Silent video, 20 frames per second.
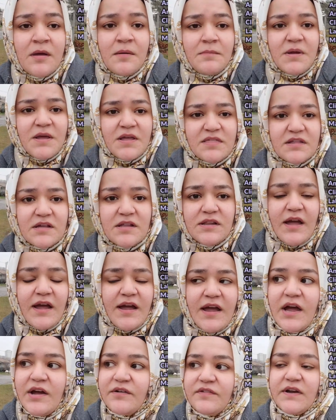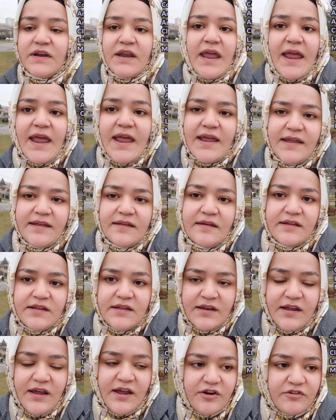Basically, I have an A
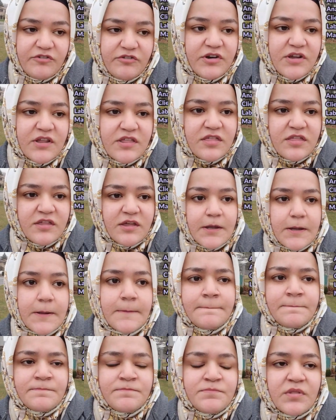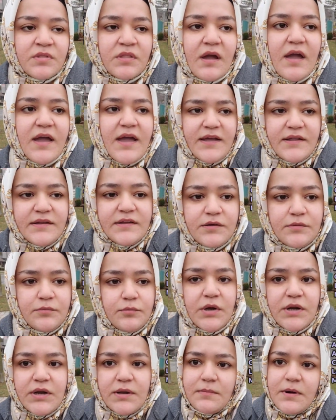in everything, and in
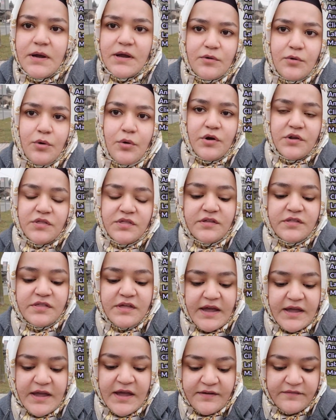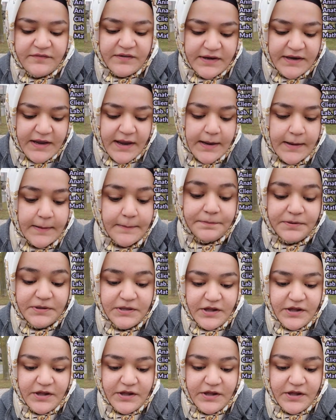one of my courses I have an A+.